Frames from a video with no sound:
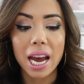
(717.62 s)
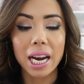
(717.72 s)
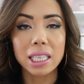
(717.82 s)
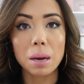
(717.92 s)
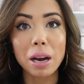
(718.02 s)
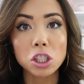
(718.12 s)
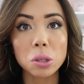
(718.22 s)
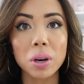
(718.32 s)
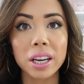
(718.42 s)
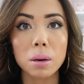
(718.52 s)
And I'm
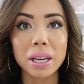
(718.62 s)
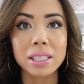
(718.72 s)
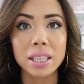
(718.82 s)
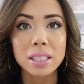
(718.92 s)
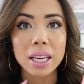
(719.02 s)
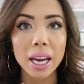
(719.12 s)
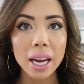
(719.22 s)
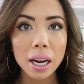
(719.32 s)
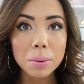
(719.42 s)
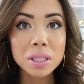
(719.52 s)
actually wearing it on my skin
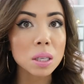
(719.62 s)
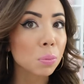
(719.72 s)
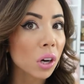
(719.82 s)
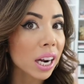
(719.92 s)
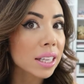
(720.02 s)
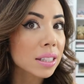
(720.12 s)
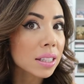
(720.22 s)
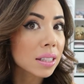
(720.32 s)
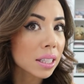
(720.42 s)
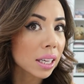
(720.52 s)
today, and I was surprised
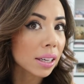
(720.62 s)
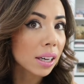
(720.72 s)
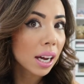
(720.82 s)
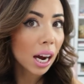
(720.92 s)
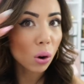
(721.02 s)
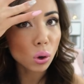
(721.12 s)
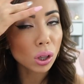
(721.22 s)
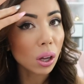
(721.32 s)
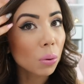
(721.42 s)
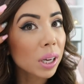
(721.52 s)
to see how
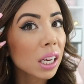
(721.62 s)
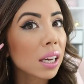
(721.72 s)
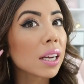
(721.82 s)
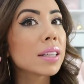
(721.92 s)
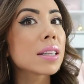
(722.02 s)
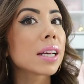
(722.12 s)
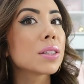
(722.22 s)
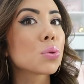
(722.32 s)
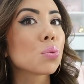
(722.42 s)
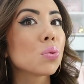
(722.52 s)
glowy it is. Like,
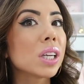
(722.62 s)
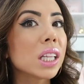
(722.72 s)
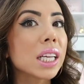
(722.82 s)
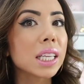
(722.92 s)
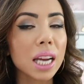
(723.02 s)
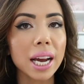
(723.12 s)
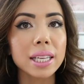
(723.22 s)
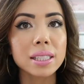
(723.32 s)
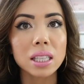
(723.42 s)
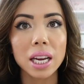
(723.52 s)
it's really nice.